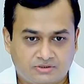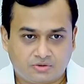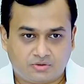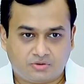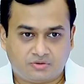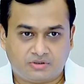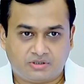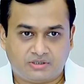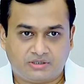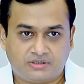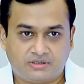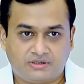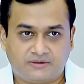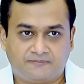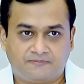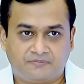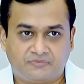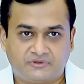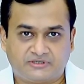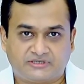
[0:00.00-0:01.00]

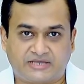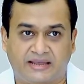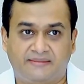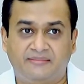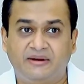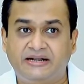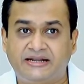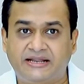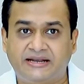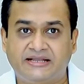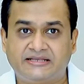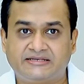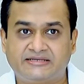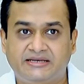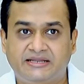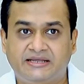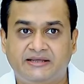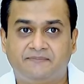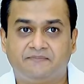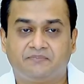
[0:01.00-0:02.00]
So
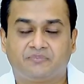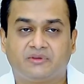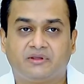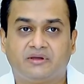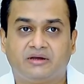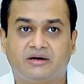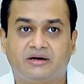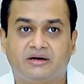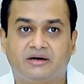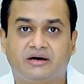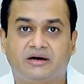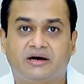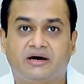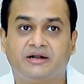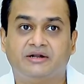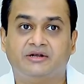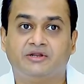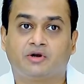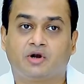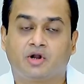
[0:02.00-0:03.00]
simultaneously
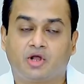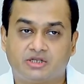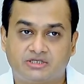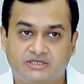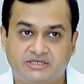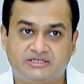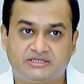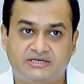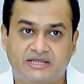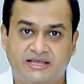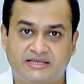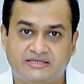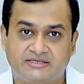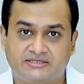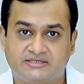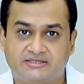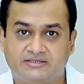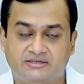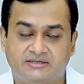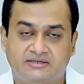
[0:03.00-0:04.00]
a neurologist takes
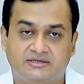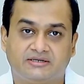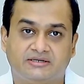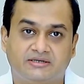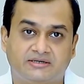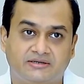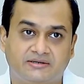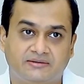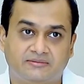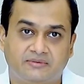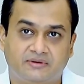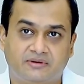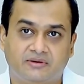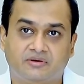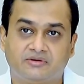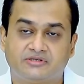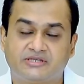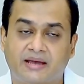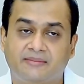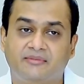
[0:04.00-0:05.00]

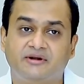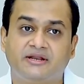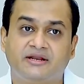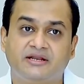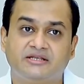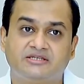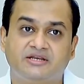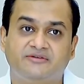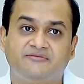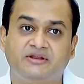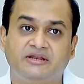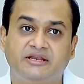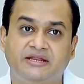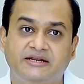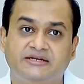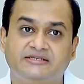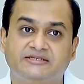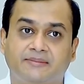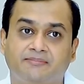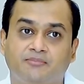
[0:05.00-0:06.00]
simultaneously we
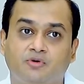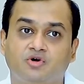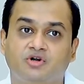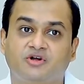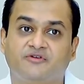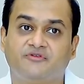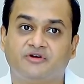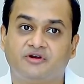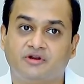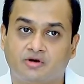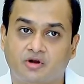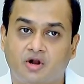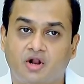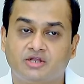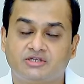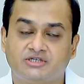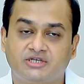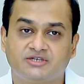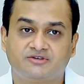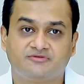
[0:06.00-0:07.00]
need support of a
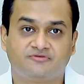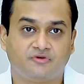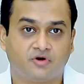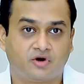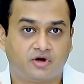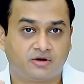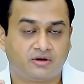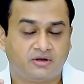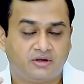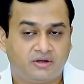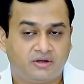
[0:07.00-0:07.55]
neurologist for